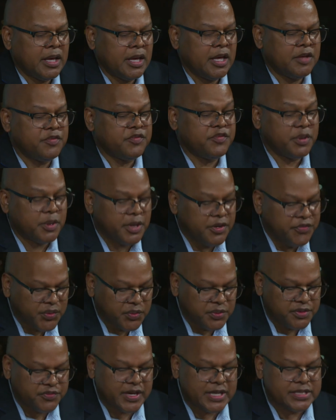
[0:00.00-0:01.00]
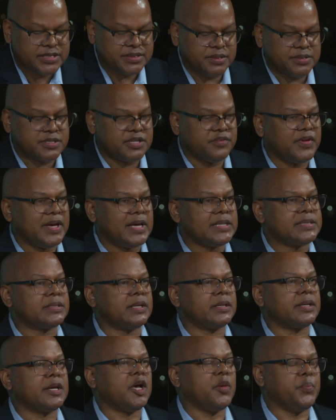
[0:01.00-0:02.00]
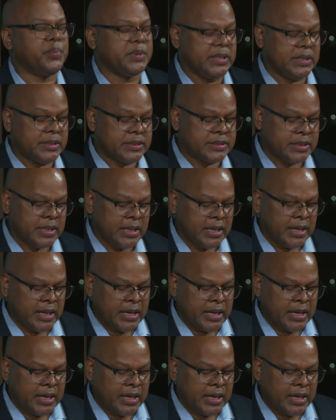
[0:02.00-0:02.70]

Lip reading: And very few investors invest in companies